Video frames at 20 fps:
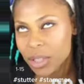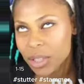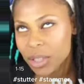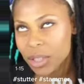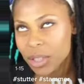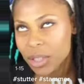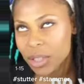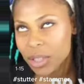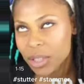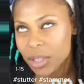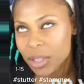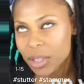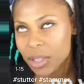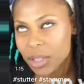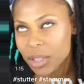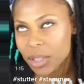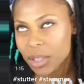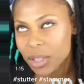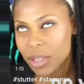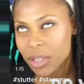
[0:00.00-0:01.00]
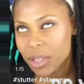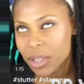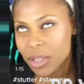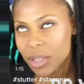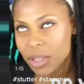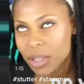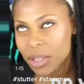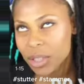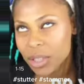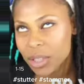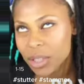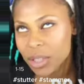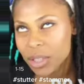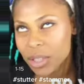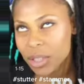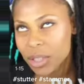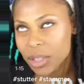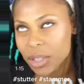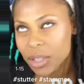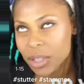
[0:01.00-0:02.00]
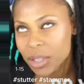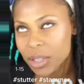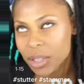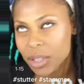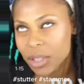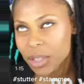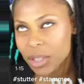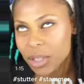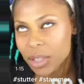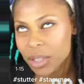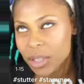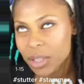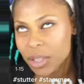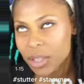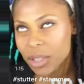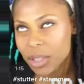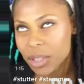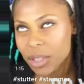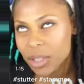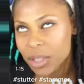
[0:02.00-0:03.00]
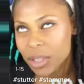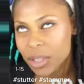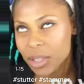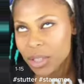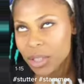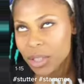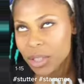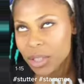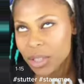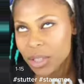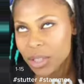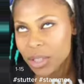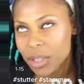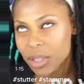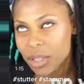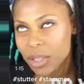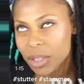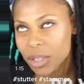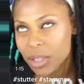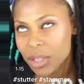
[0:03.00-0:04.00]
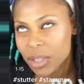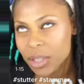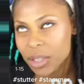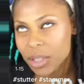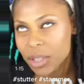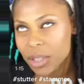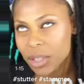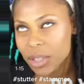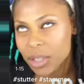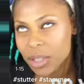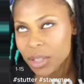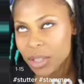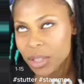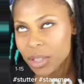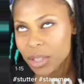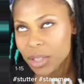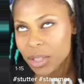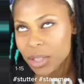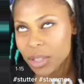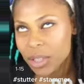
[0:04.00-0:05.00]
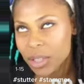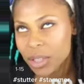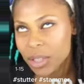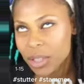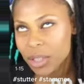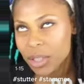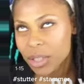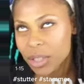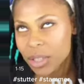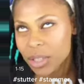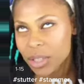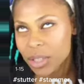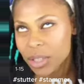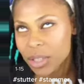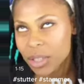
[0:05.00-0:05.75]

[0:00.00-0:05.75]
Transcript: (silent)